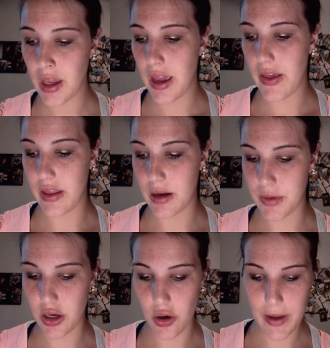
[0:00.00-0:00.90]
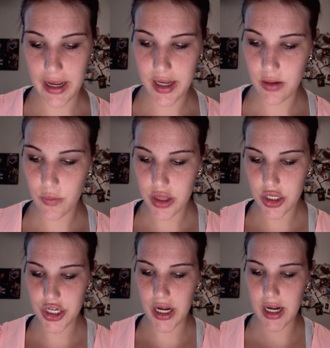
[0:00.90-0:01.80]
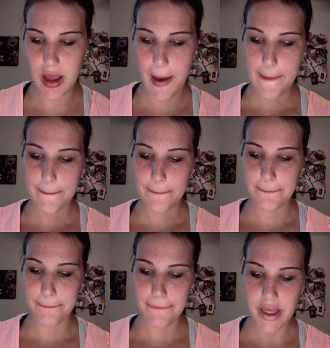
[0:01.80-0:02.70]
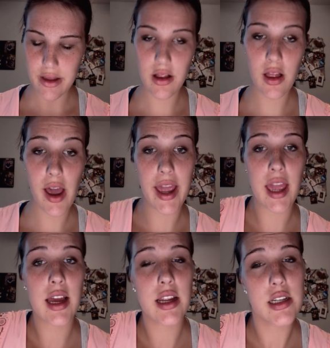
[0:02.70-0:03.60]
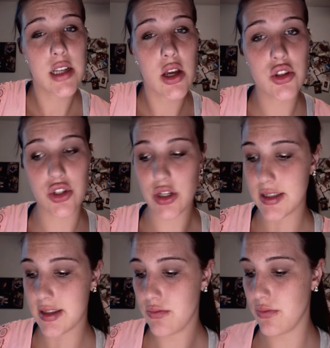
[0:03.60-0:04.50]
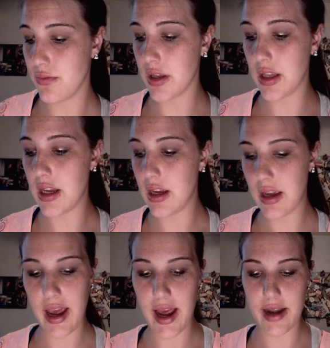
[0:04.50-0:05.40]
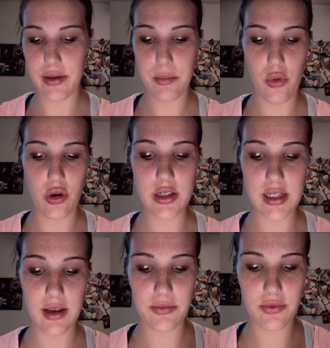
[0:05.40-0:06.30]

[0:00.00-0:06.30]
And then I'm going to go back in with the shade Bill and just really add more depth.